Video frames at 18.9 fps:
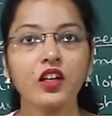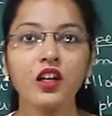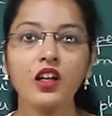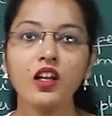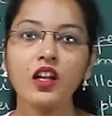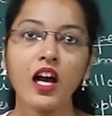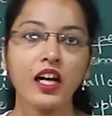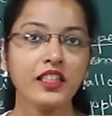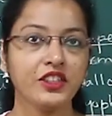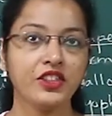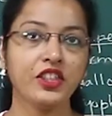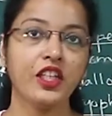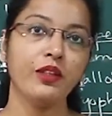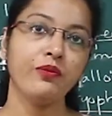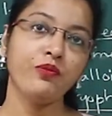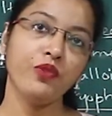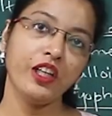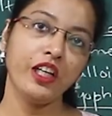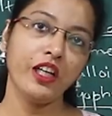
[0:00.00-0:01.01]
last
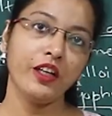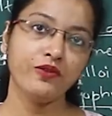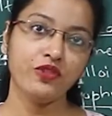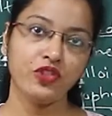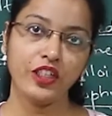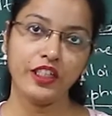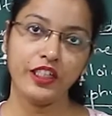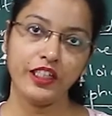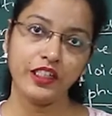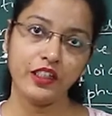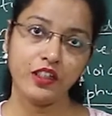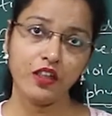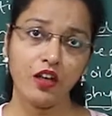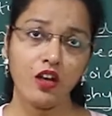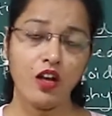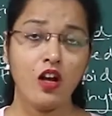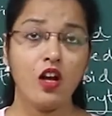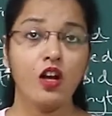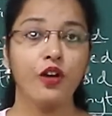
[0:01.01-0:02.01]
time we have studied
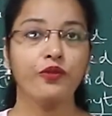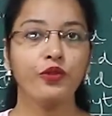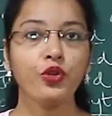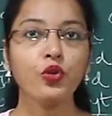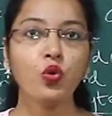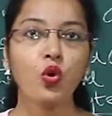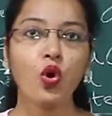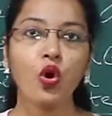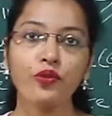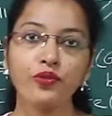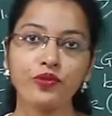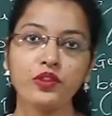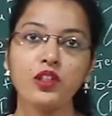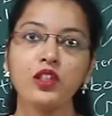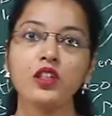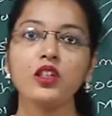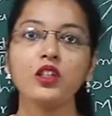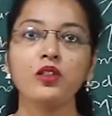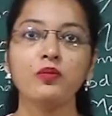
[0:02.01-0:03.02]
few of
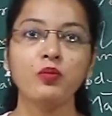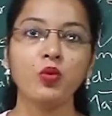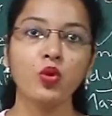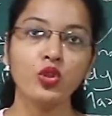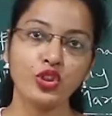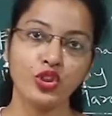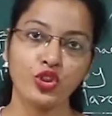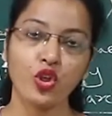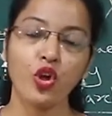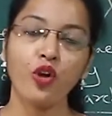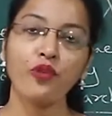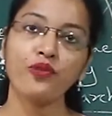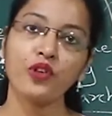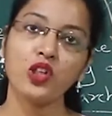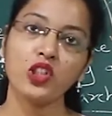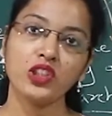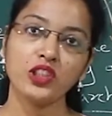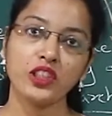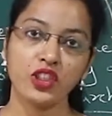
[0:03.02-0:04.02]
the modes of
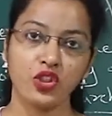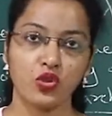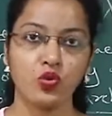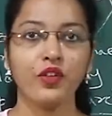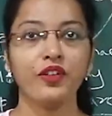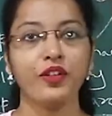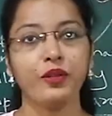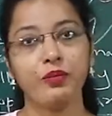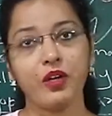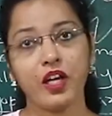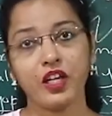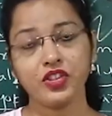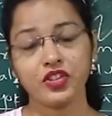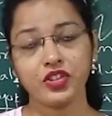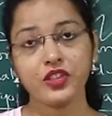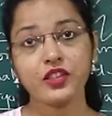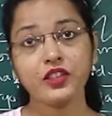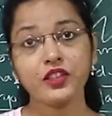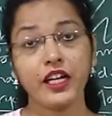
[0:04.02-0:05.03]
asexual
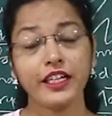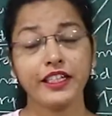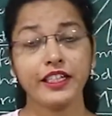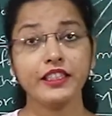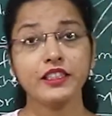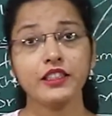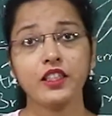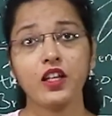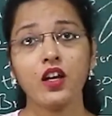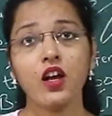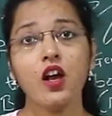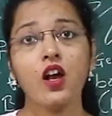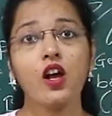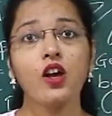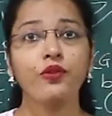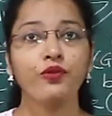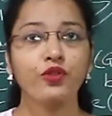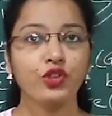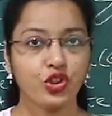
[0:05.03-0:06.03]
reproduction, that is
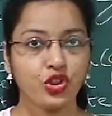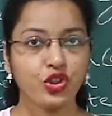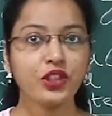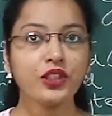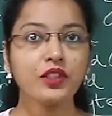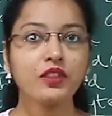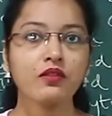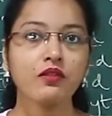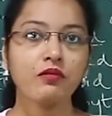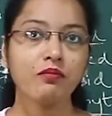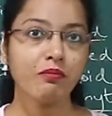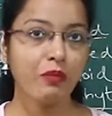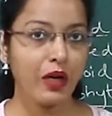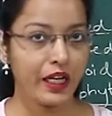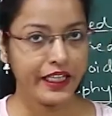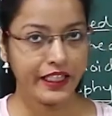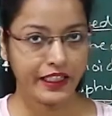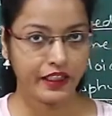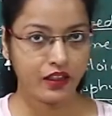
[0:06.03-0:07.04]
fission,
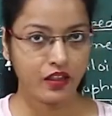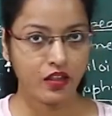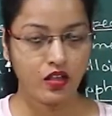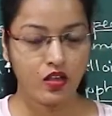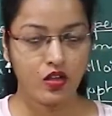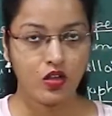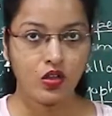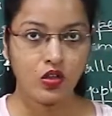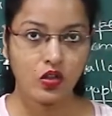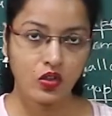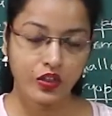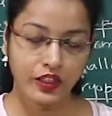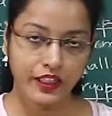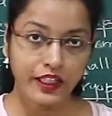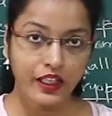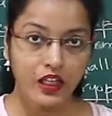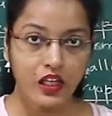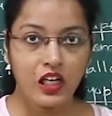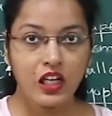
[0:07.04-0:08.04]
budding.
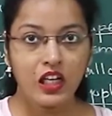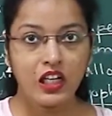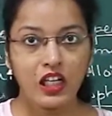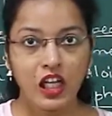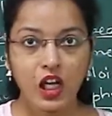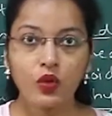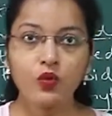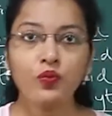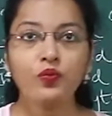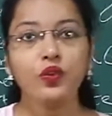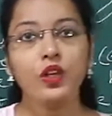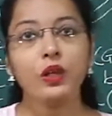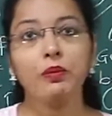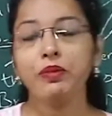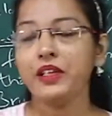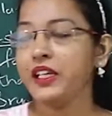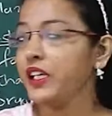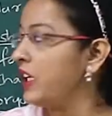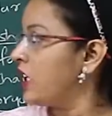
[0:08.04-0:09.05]
Okay. Now we will
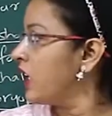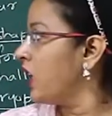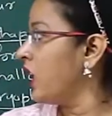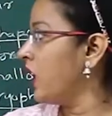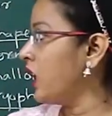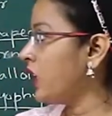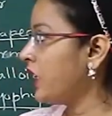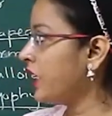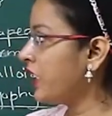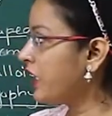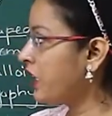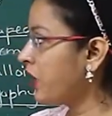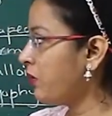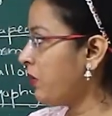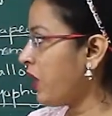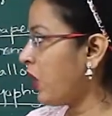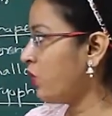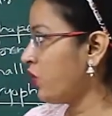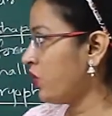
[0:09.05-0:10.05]
be learning
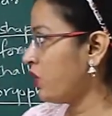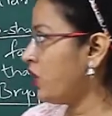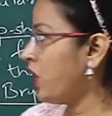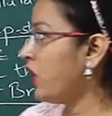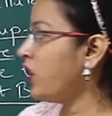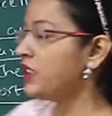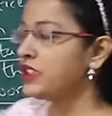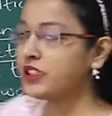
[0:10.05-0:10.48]
about the